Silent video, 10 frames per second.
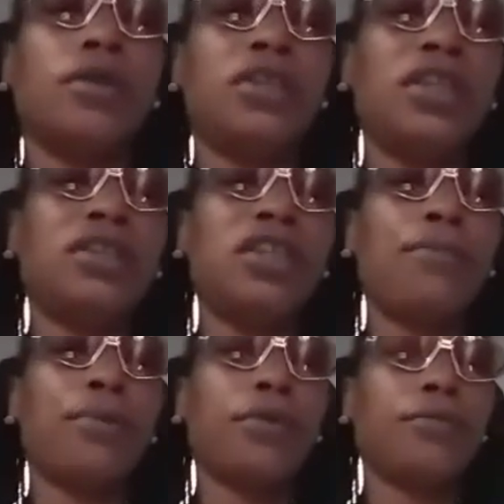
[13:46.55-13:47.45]
Dig
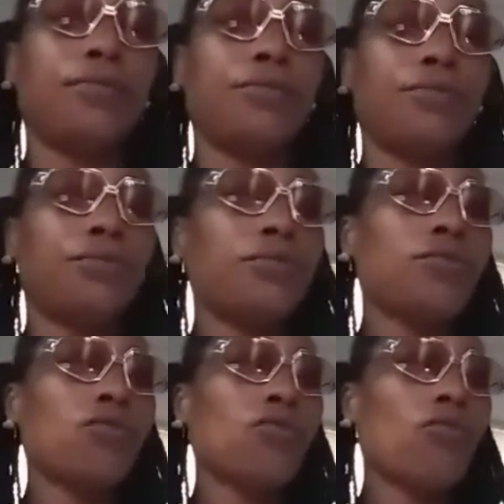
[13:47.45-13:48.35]
deeper.
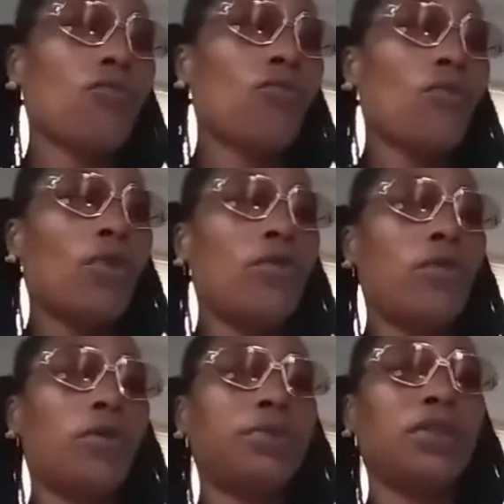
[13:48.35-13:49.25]
You
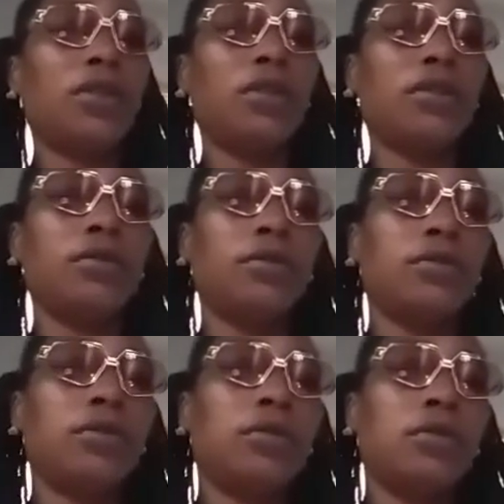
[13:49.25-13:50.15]
know what I'm
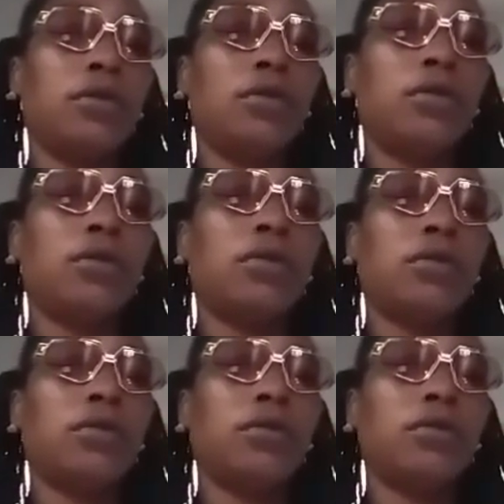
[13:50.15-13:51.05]
saying?
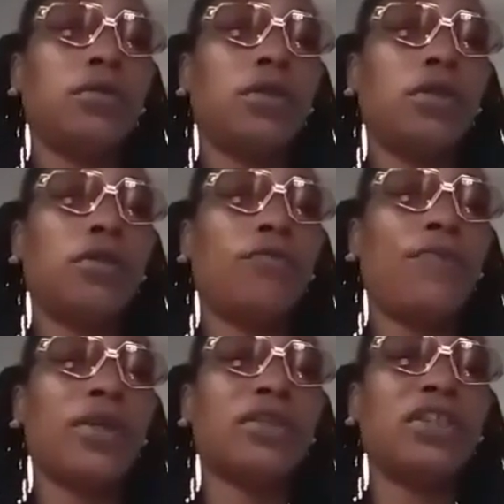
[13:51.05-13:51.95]
Yeah,
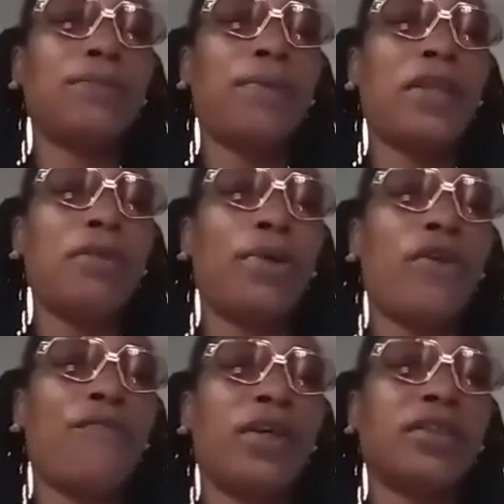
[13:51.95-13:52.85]
fuck these petty
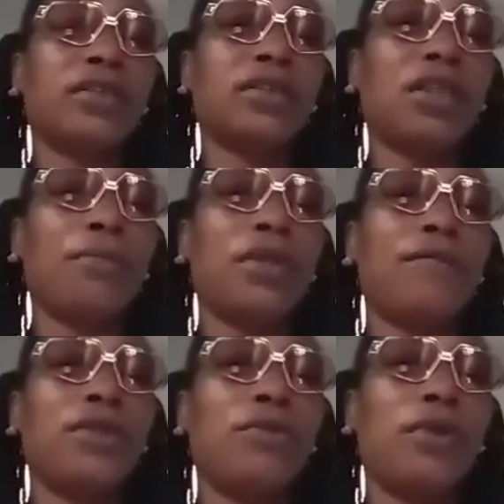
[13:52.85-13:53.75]
motherfuckers. I'm
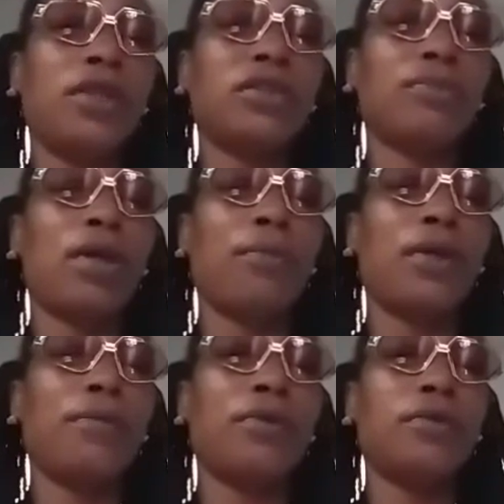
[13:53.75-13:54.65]
giving you hints, my
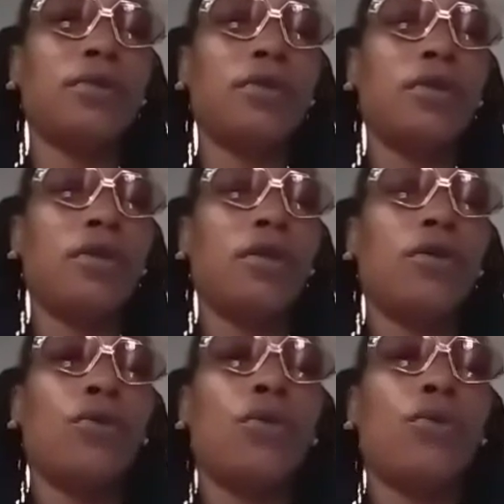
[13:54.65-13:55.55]
baby.
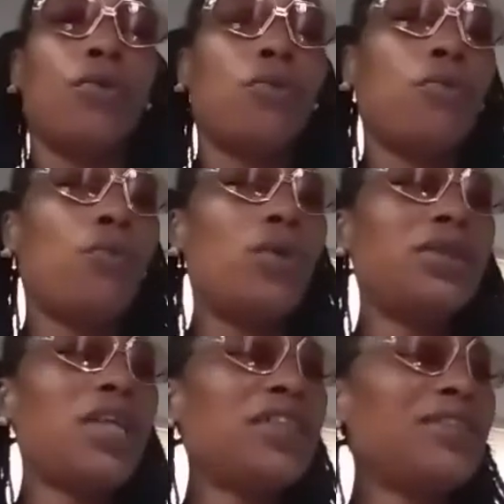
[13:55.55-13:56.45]

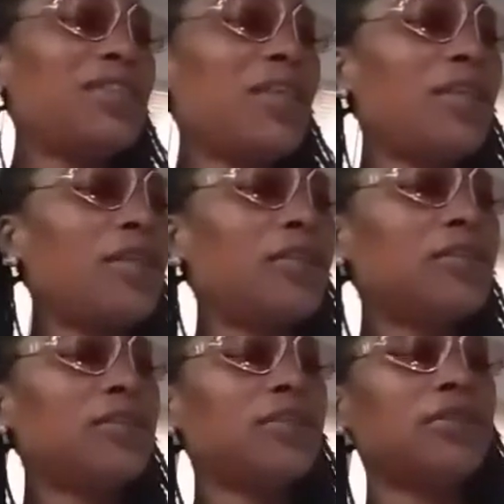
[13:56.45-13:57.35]
One night
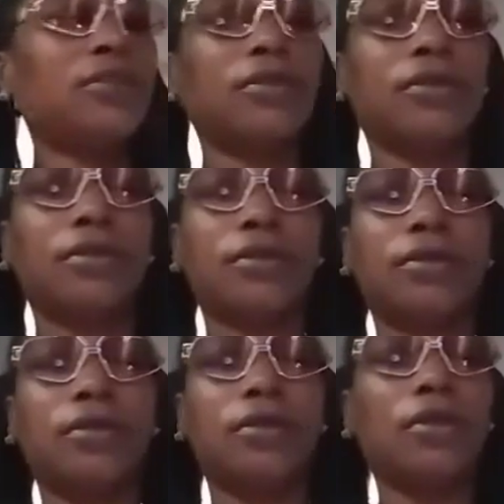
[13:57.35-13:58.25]
stands.
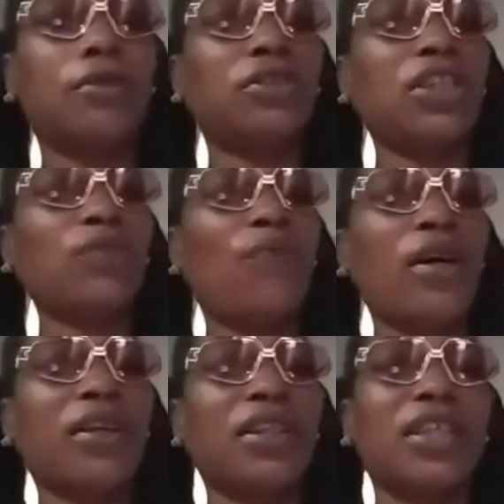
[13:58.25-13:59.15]
You know, just
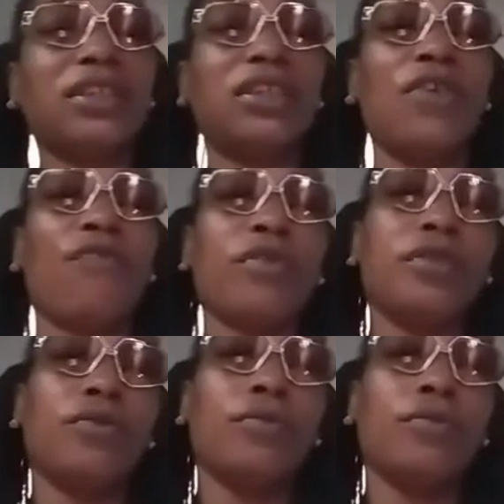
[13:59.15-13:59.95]
fucking, that's different.